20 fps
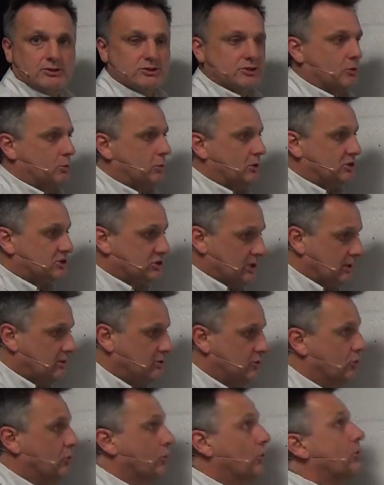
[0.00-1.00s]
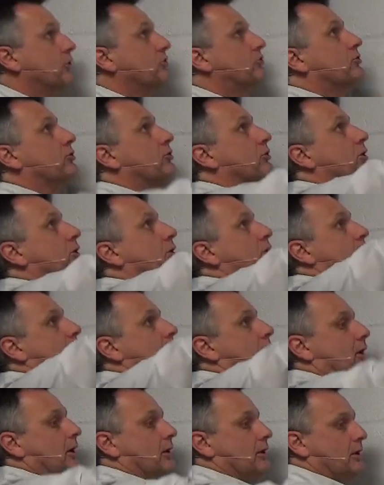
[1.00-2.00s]
So we send a noise
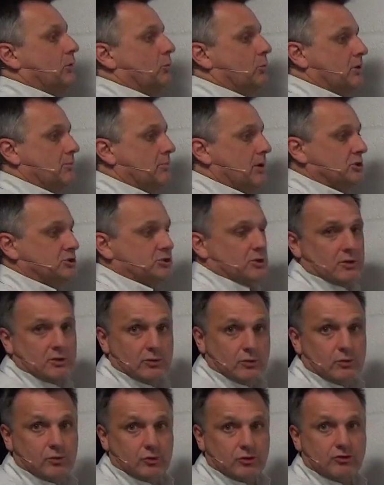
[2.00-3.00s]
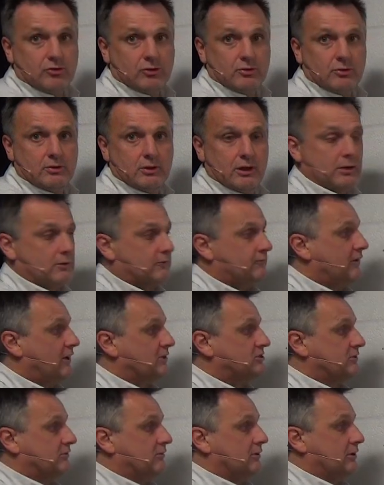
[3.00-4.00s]
and then we measure the noise. And
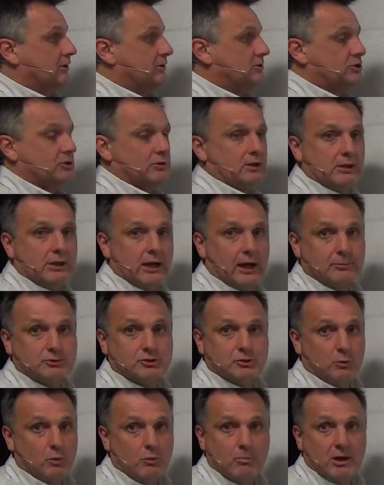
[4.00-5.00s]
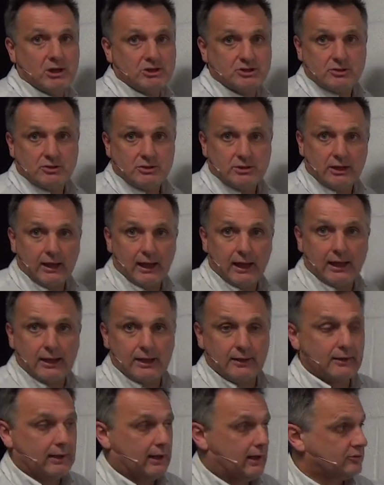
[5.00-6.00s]
effectively, tuning capture will measure the
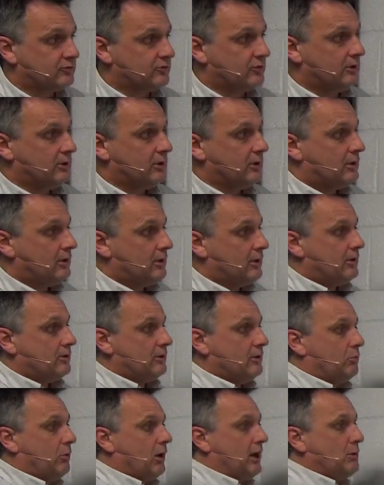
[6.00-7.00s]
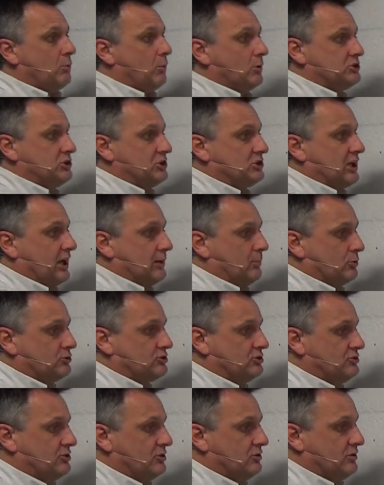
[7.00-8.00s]
delay in that. The way in which it's able
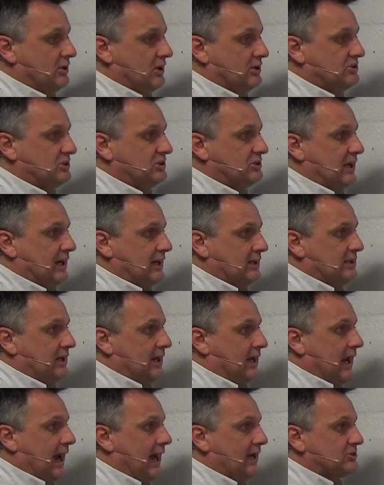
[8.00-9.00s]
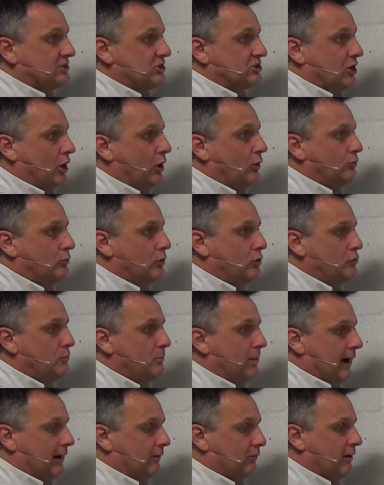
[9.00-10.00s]
to do this is it, it has its own
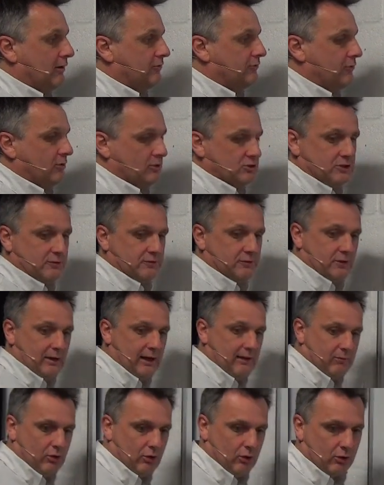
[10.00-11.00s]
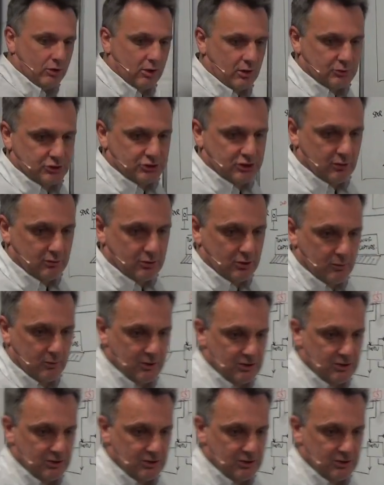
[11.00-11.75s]
loopback reference. If you have a look, I'll show you.